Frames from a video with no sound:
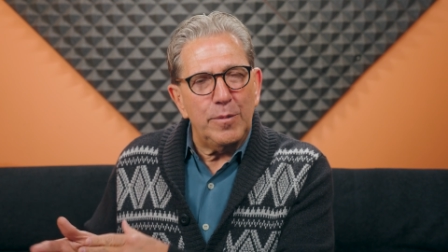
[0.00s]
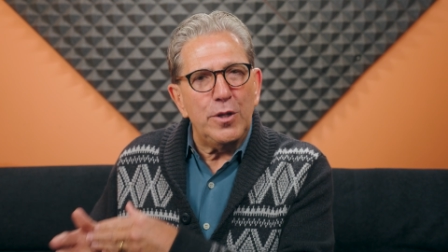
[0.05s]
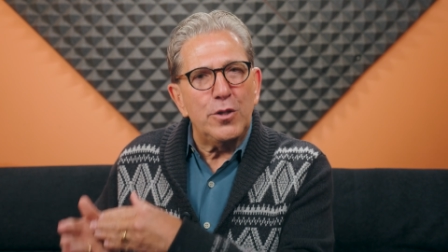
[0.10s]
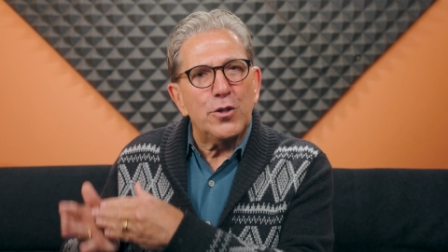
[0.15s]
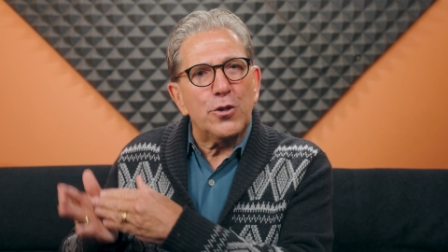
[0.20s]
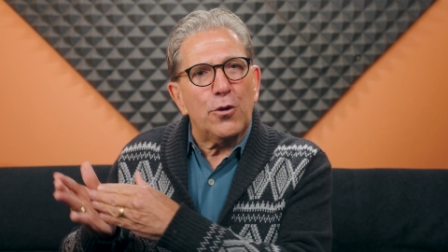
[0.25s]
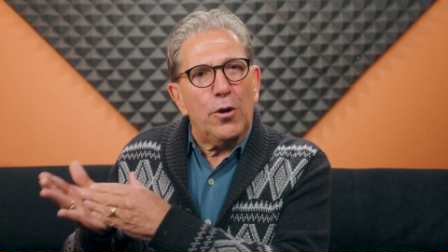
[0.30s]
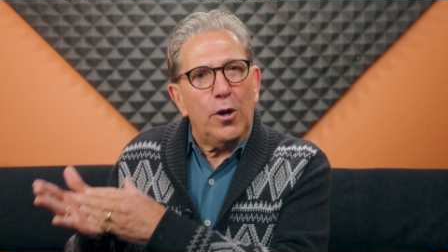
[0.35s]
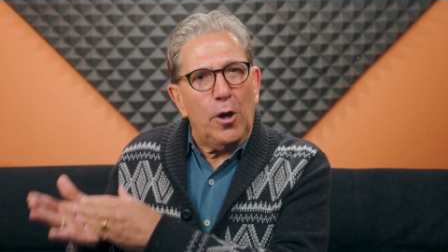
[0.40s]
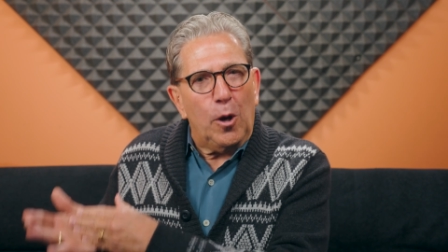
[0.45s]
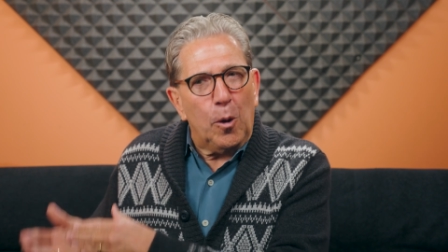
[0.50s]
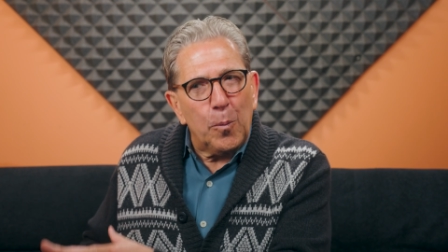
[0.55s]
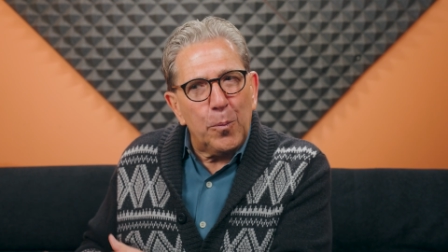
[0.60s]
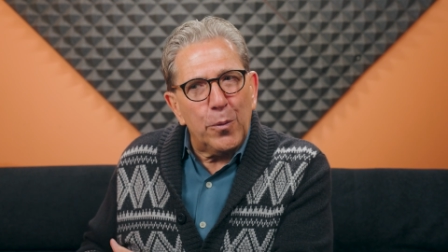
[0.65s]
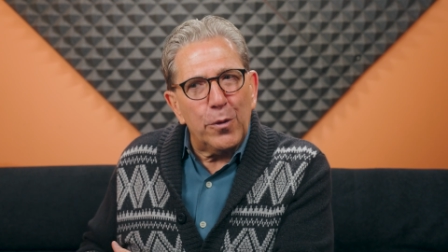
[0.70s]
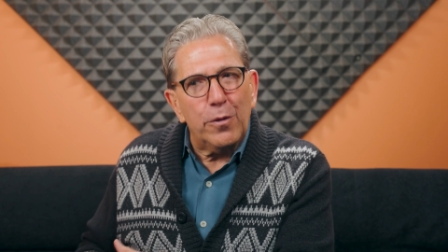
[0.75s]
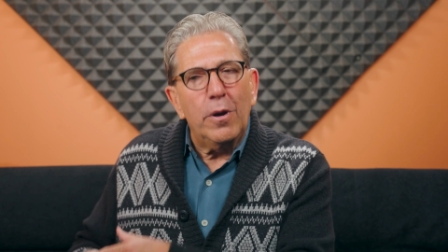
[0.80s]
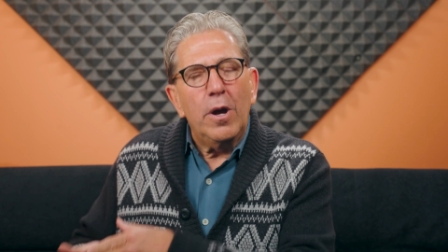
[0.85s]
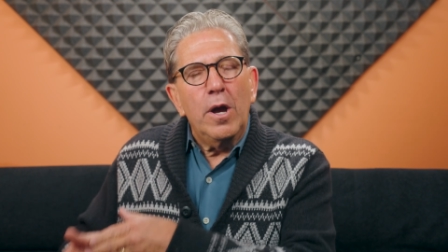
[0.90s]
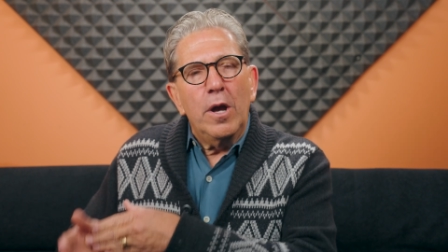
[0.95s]
He's your
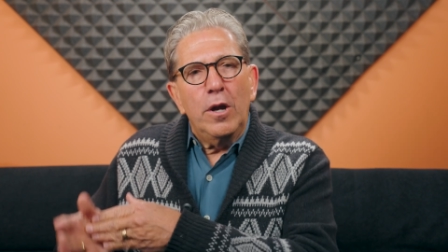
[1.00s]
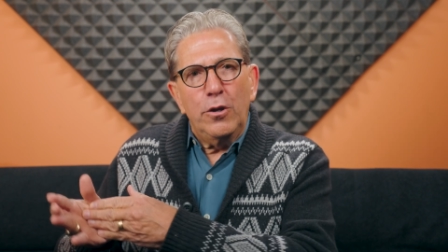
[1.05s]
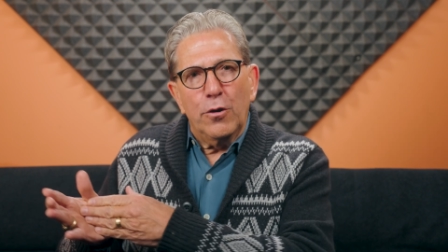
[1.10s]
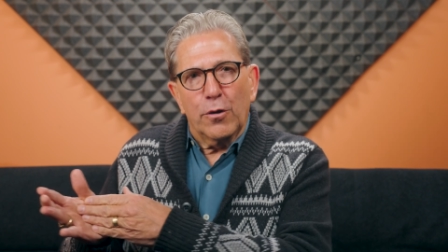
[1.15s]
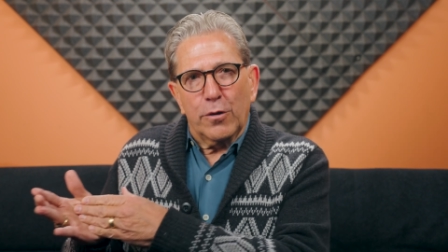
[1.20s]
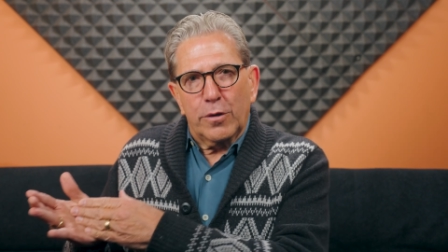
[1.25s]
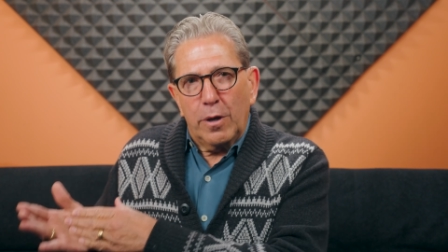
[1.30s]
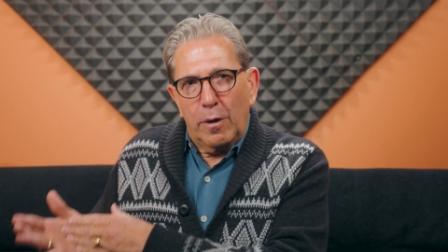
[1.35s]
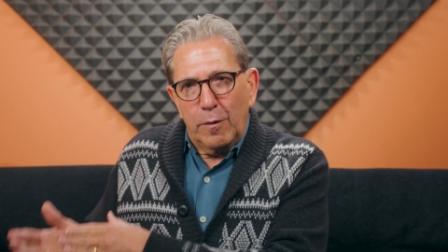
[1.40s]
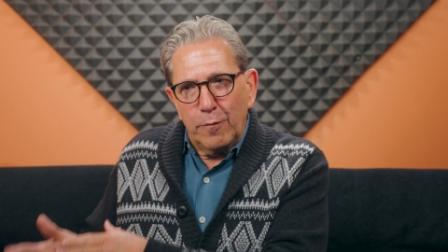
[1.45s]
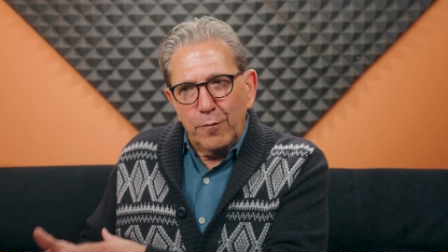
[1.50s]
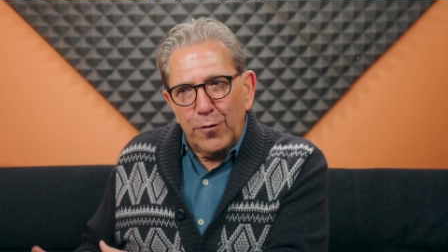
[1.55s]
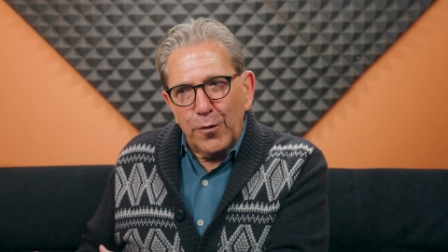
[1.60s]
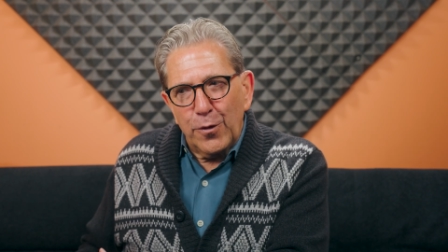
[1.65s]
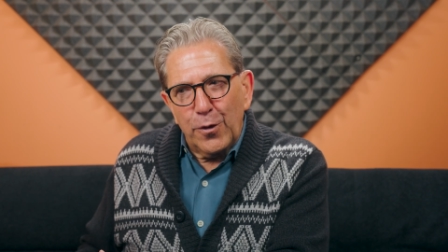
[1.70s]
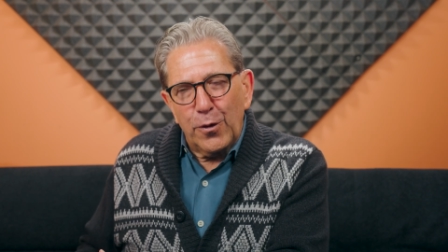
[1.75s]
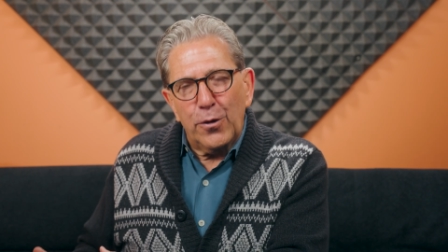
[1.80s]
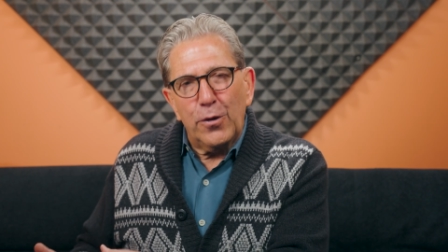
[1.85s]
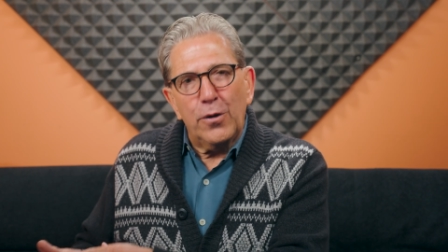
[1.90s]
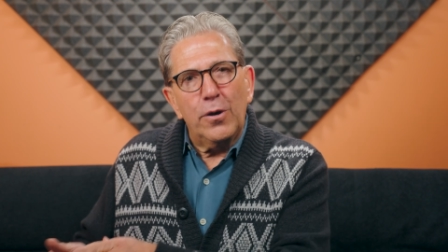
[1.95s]
helper, your
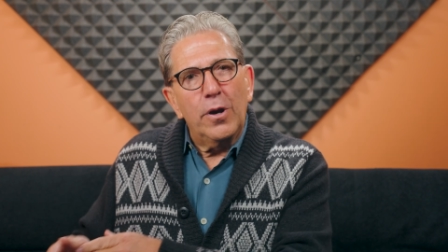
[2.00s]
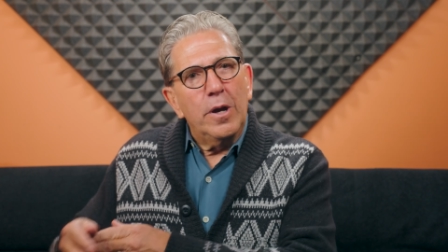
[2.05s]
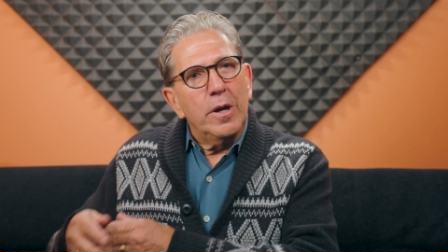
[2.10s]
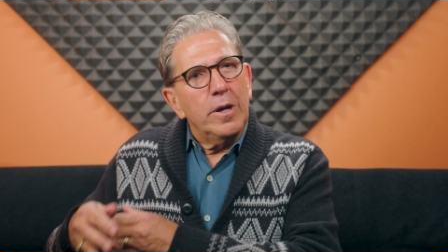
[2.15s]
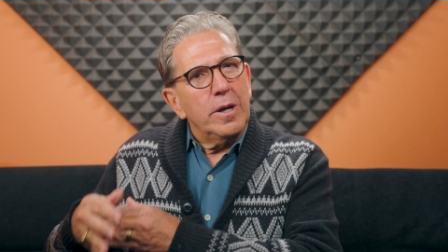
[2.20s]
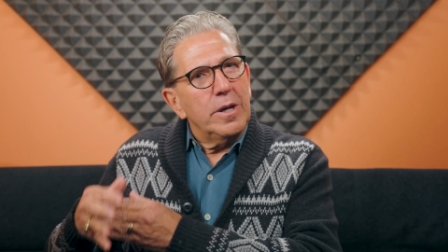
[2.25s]
comforter,